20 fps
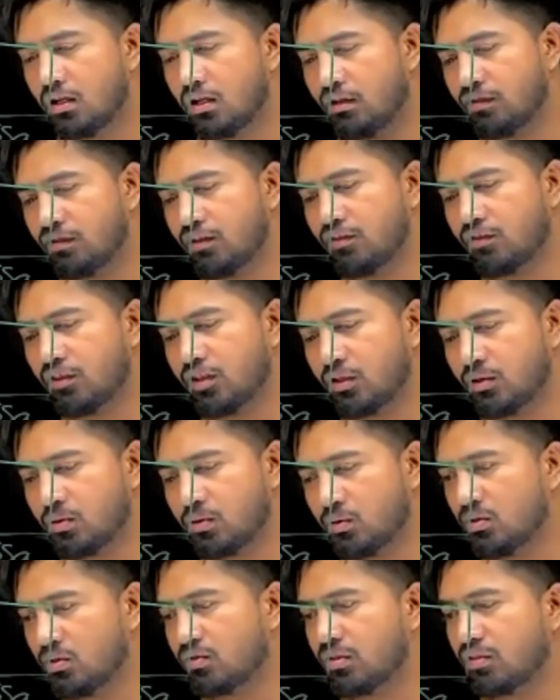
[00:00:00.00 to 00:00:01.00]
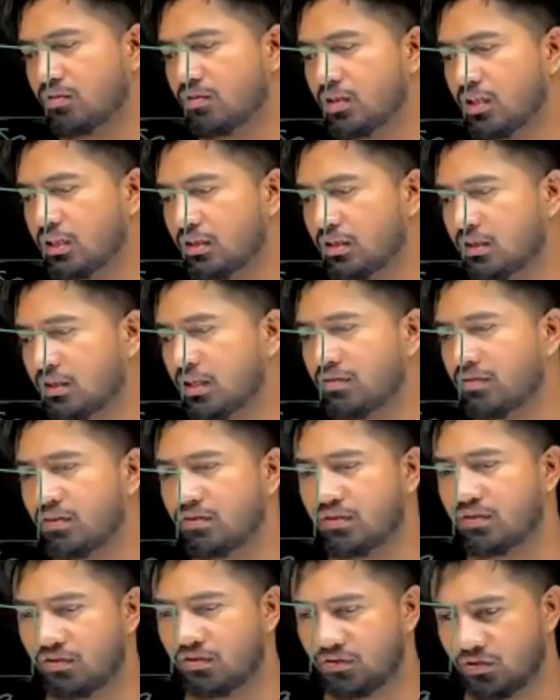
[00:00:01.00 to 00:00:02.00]
52, 53,
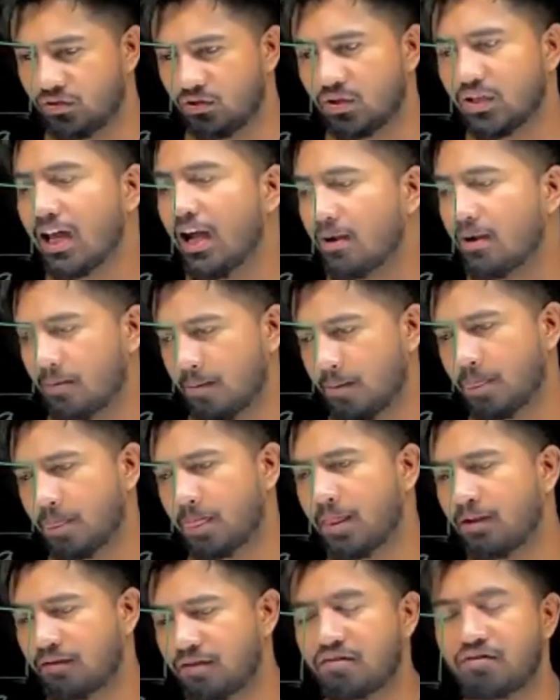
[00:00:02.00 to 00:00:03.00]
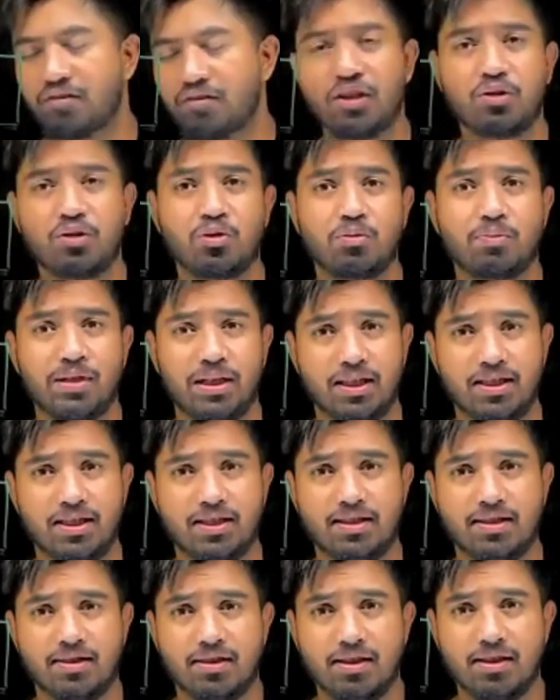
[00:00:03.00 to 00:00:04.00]
54. Yeah, 52
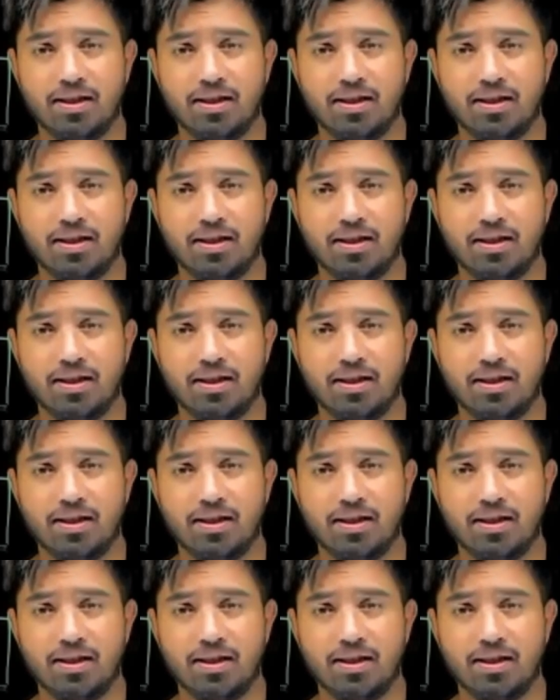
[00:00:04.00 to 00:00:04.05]
bits.